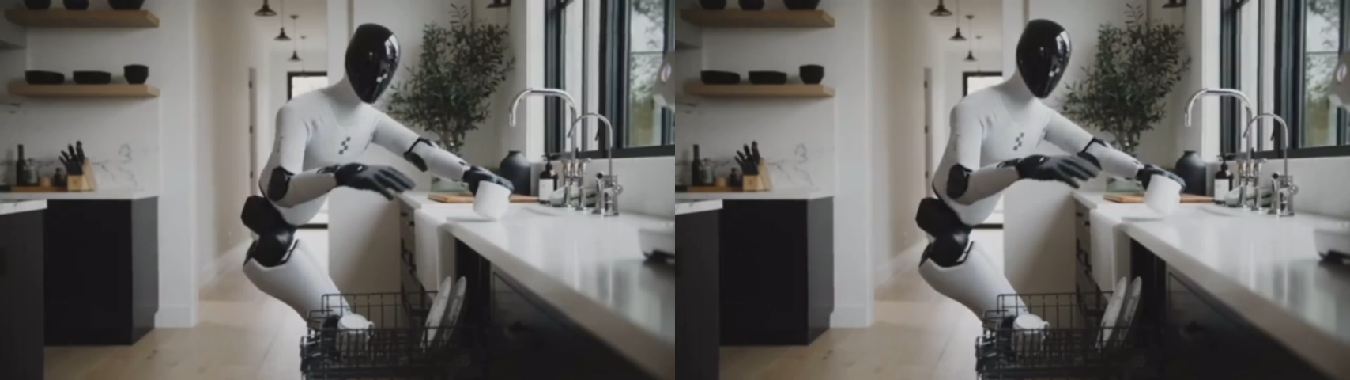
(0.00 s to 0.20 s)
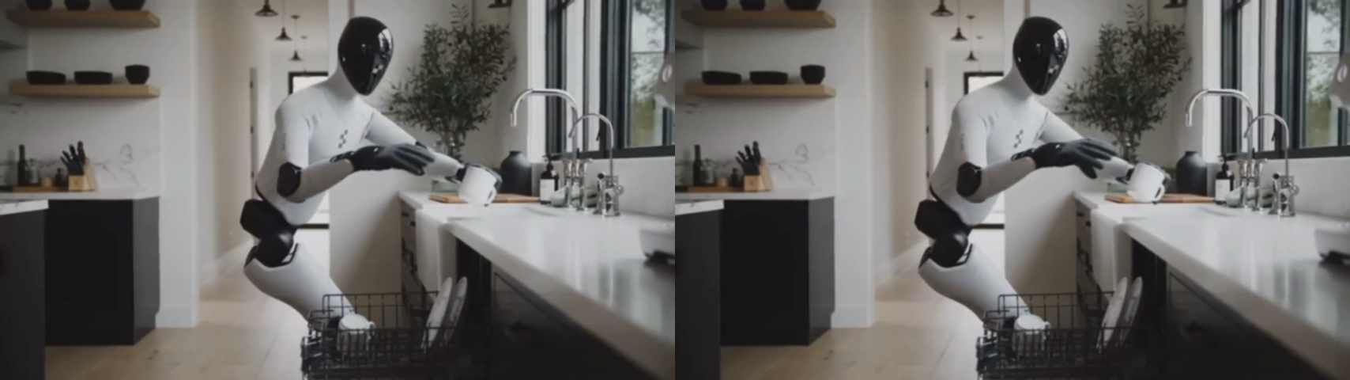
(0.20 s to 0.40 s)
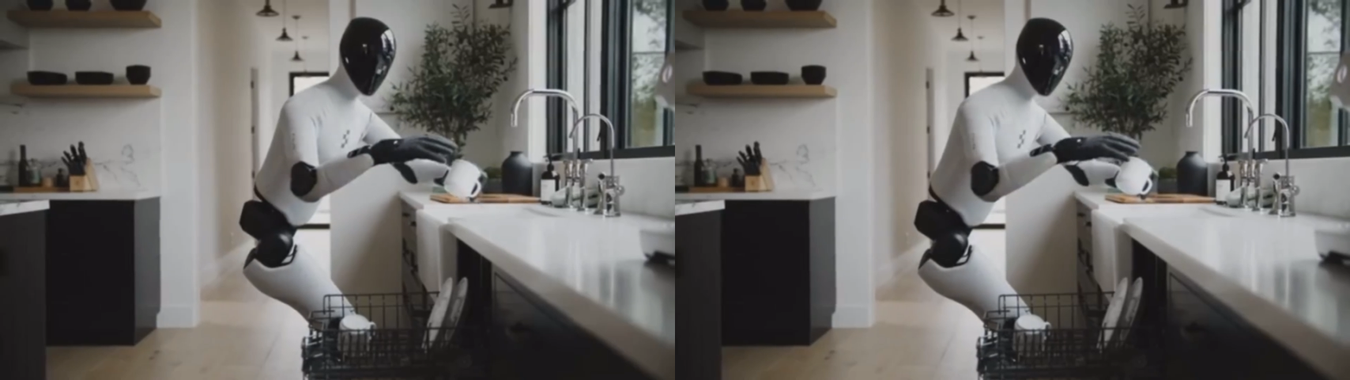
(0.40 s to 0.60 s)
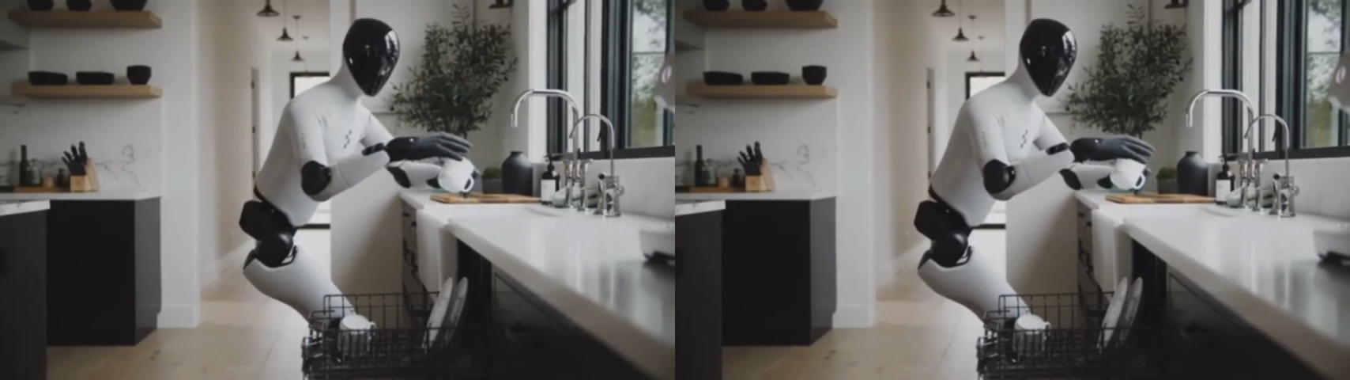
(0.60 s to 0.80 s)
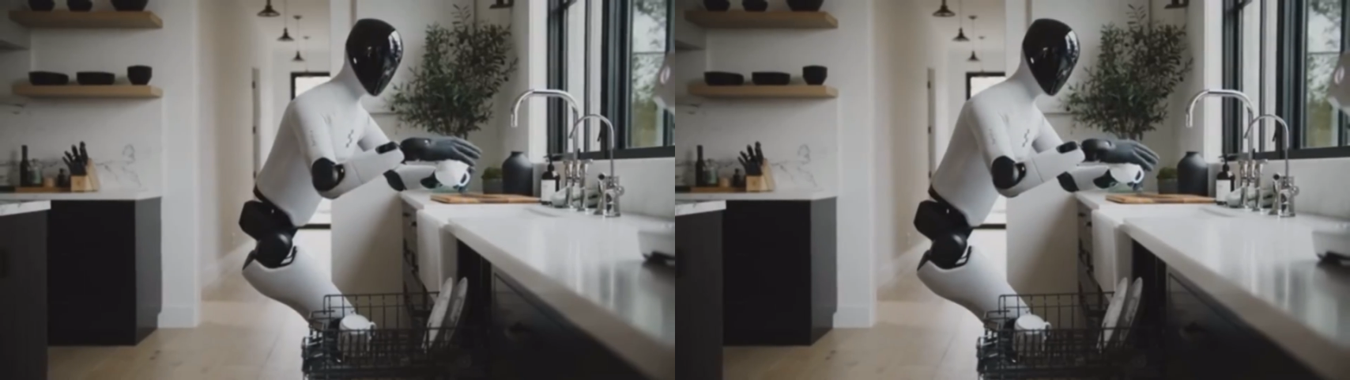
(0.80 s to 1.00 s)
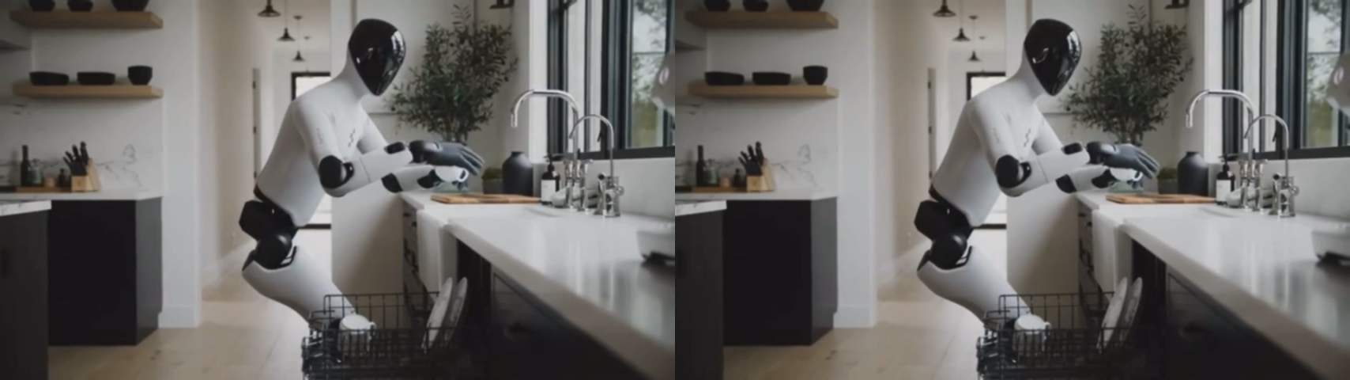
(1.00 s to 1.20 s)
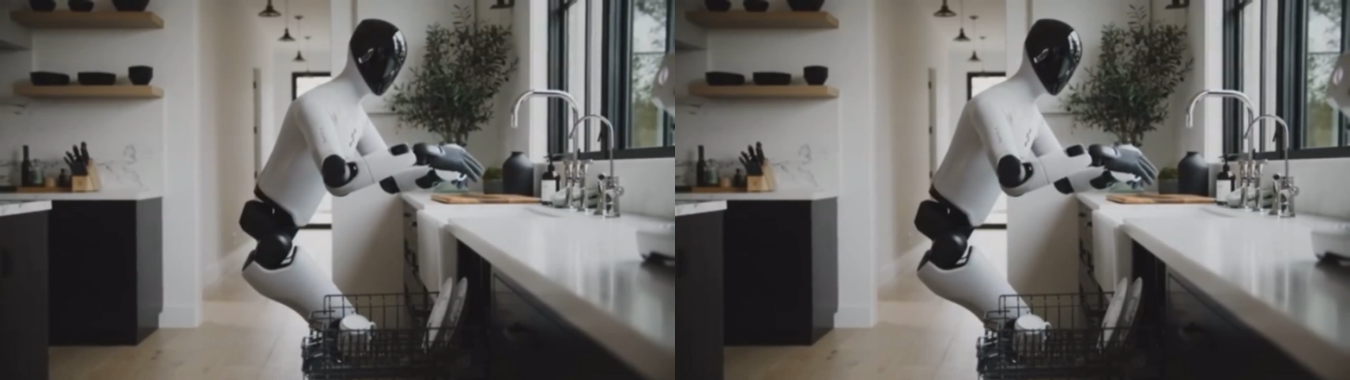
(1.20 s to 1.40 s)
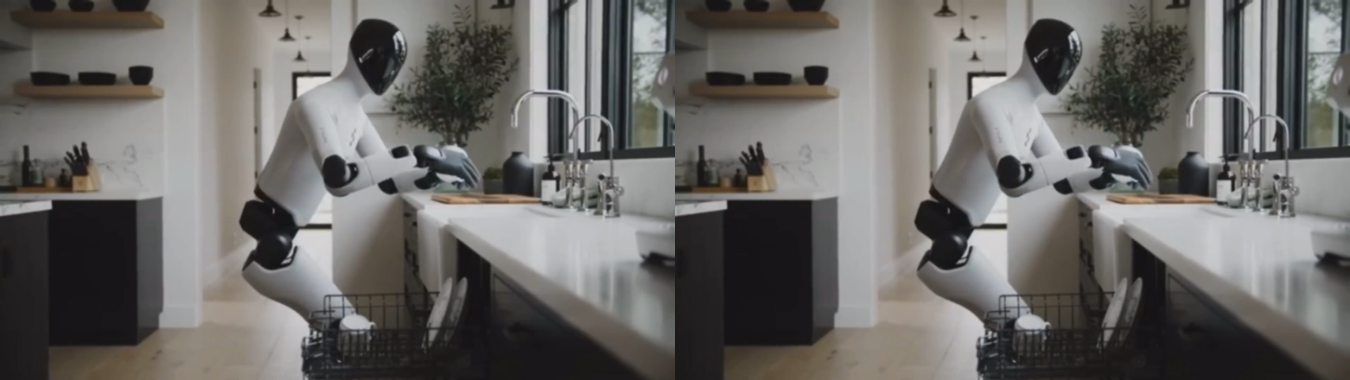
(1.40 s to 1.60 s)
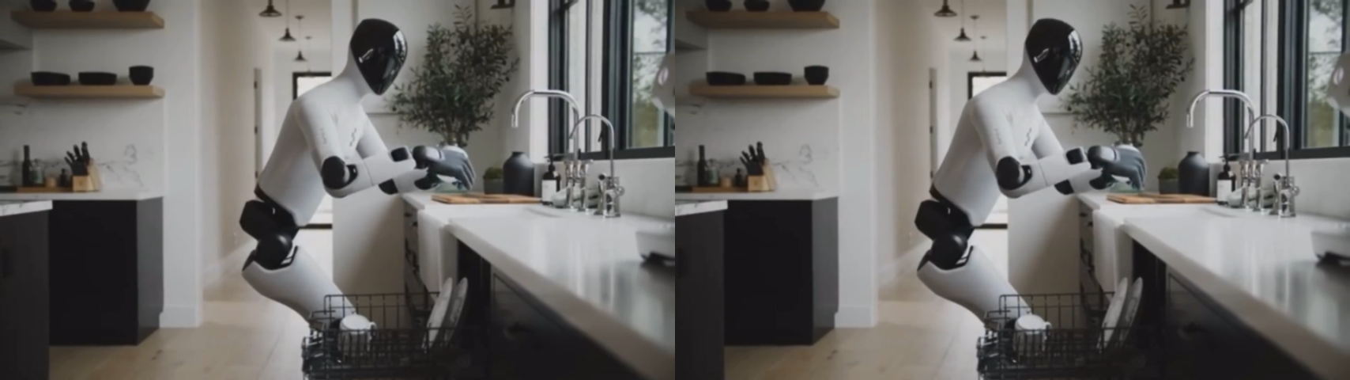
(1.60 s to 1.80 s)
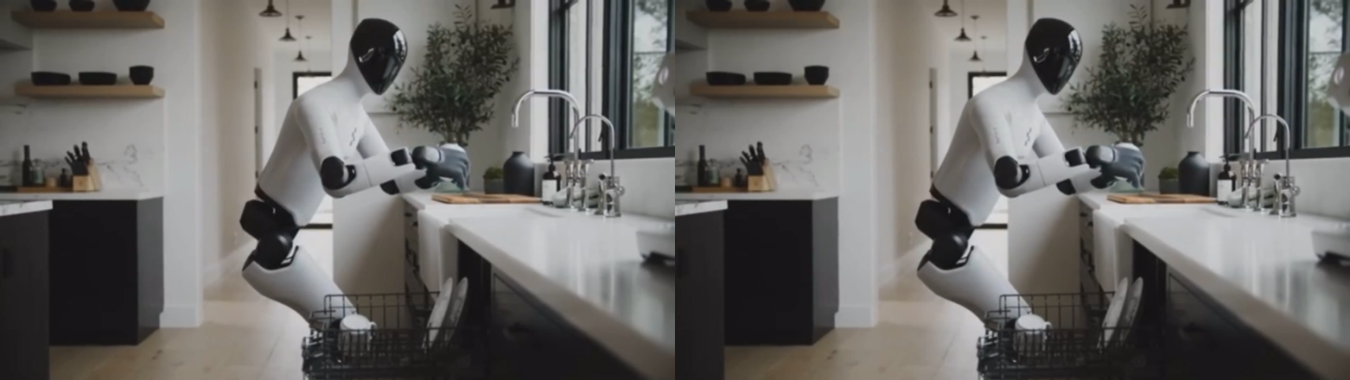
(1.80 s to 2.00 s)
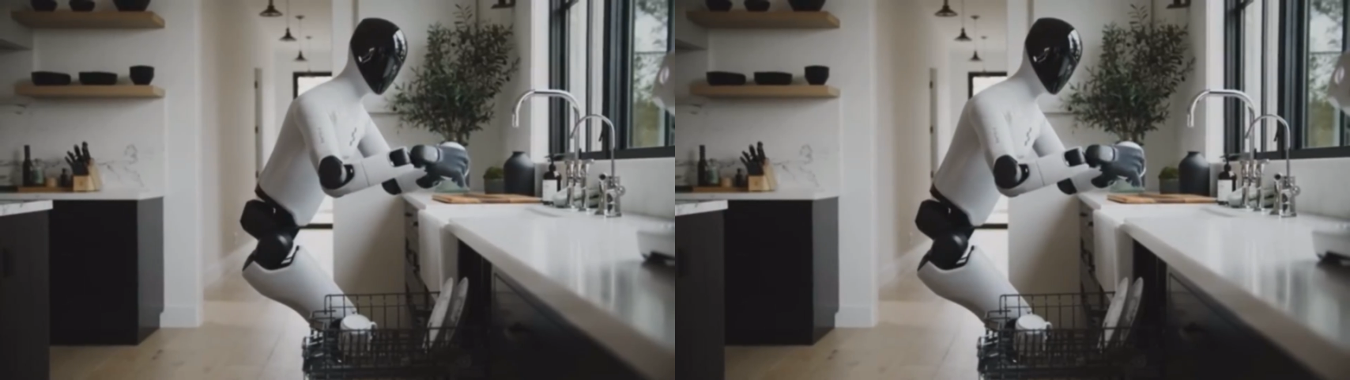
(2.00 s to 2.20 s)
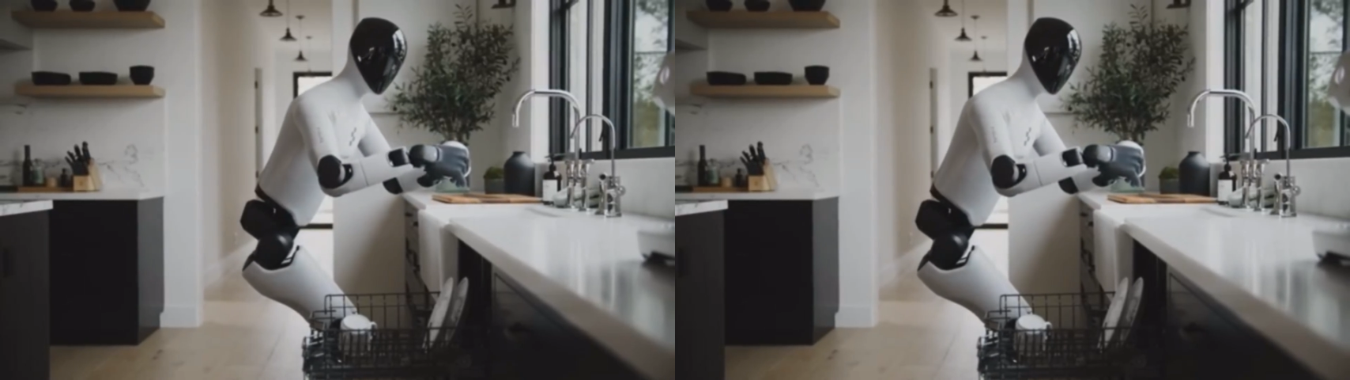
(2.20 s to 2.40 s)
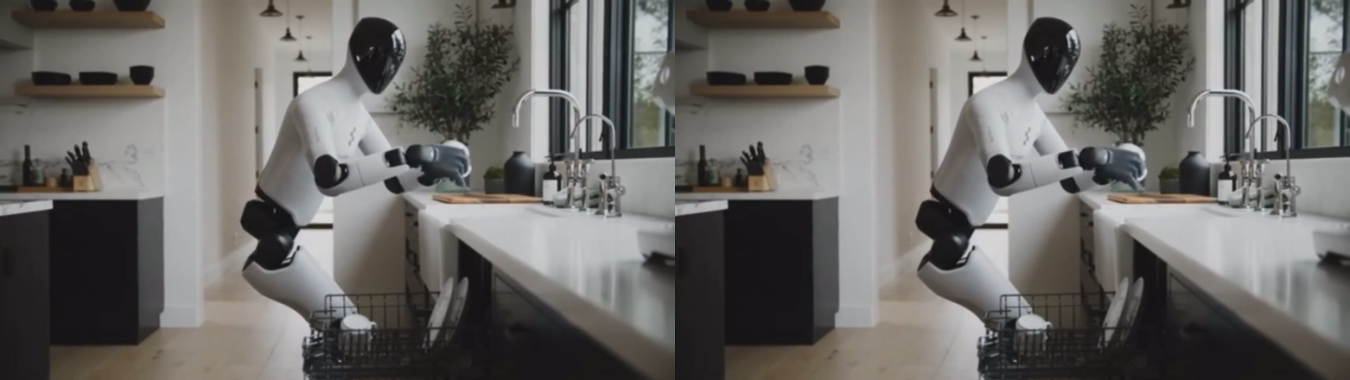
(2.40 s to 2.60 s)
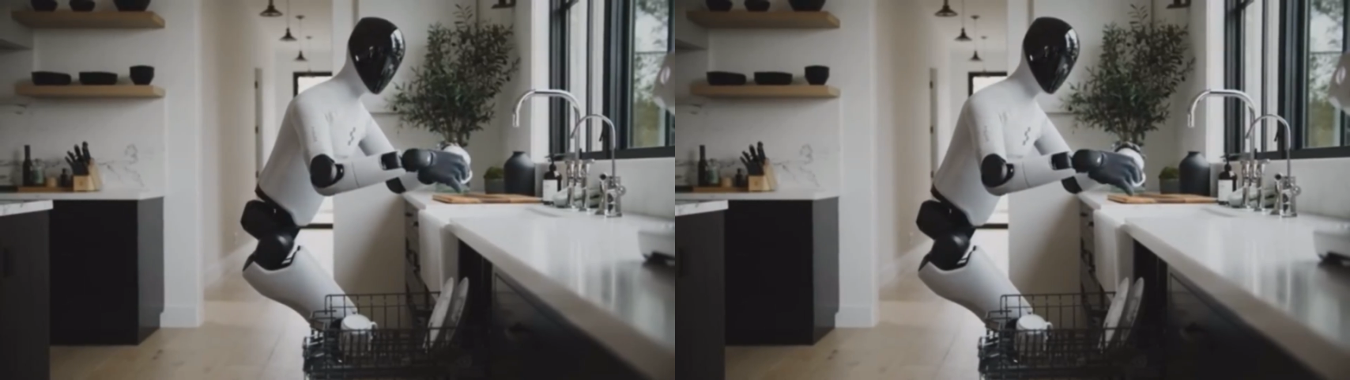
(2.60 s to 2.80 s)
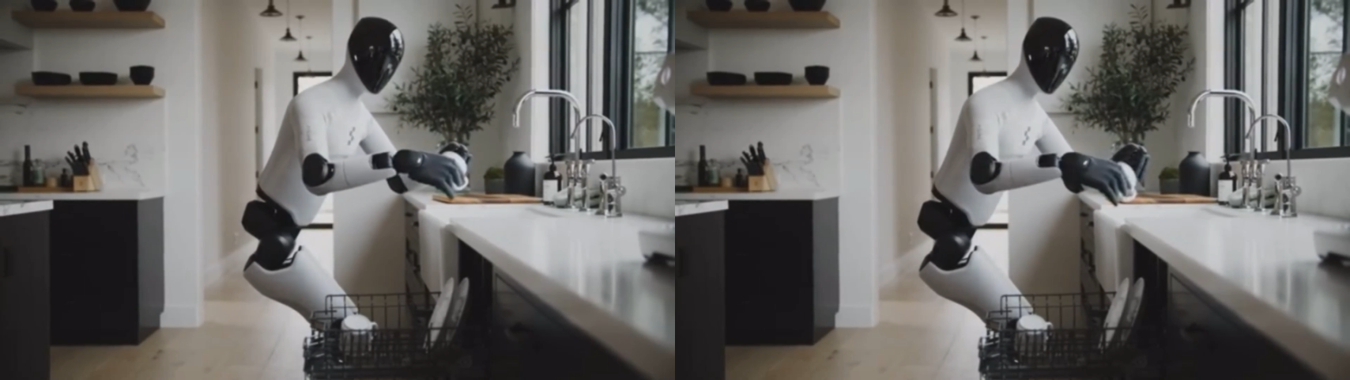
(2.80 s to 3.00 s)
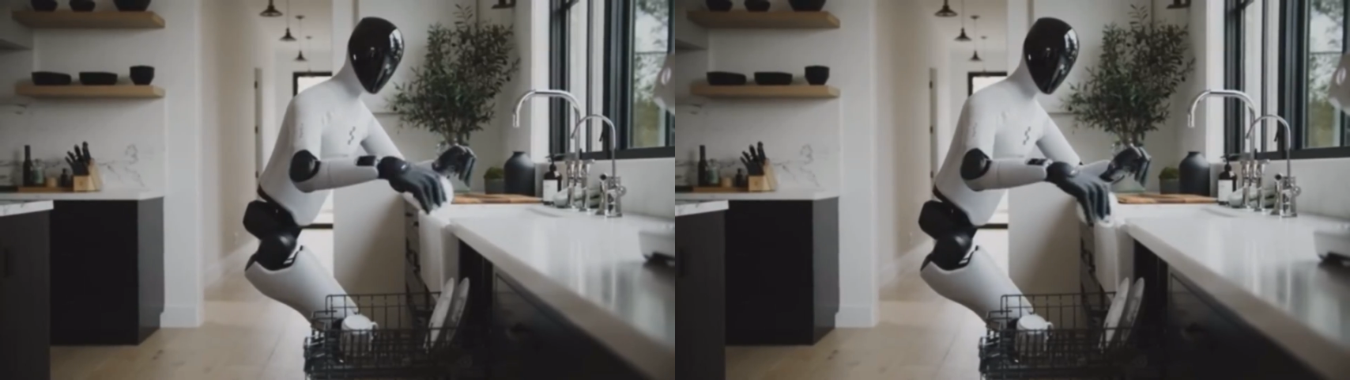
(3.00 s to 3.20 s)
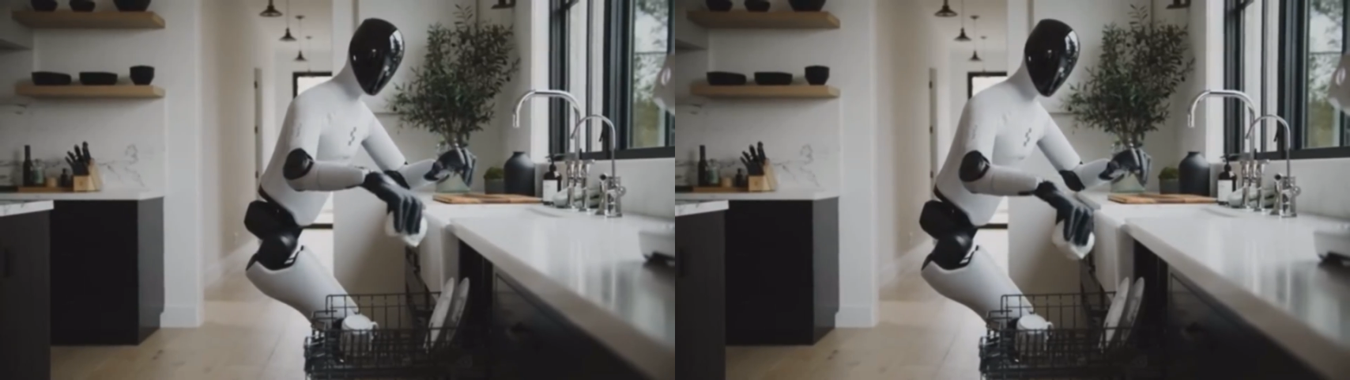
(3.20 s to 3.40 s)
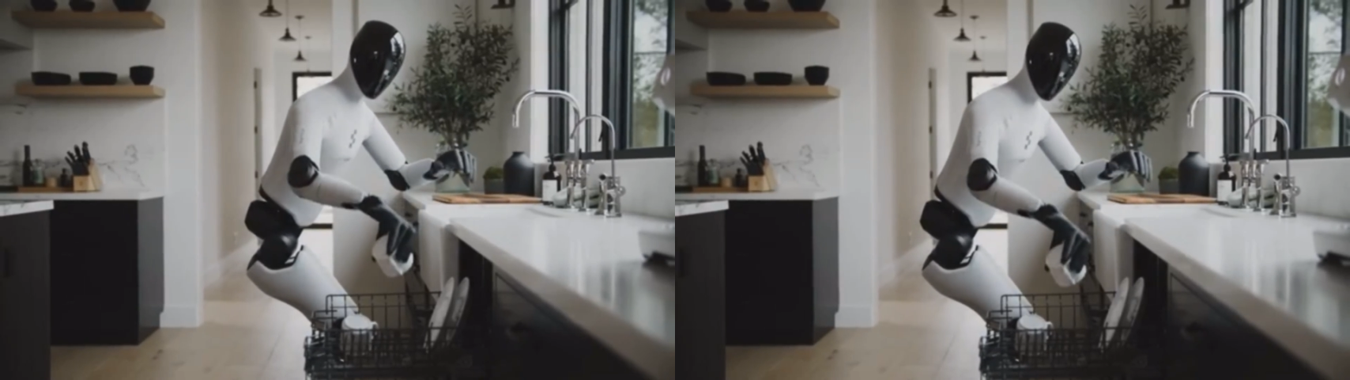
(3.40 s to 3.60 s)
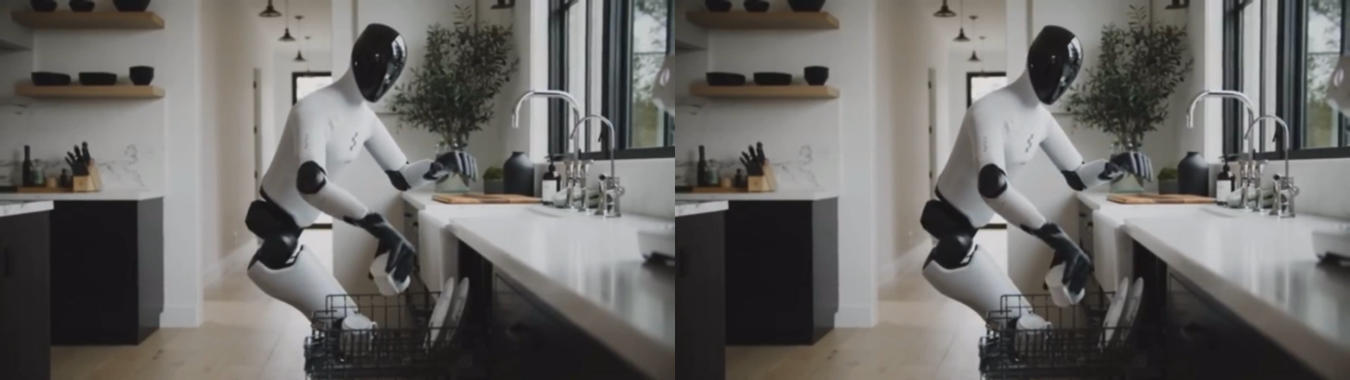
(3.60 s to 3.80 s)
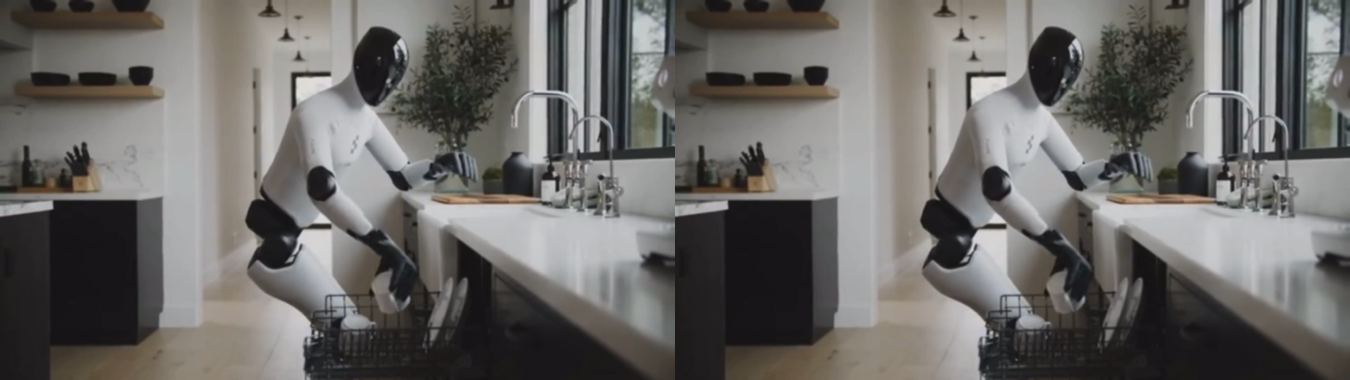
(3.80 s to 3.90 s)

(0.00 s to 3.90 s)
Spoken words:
[unreadable: no face in view]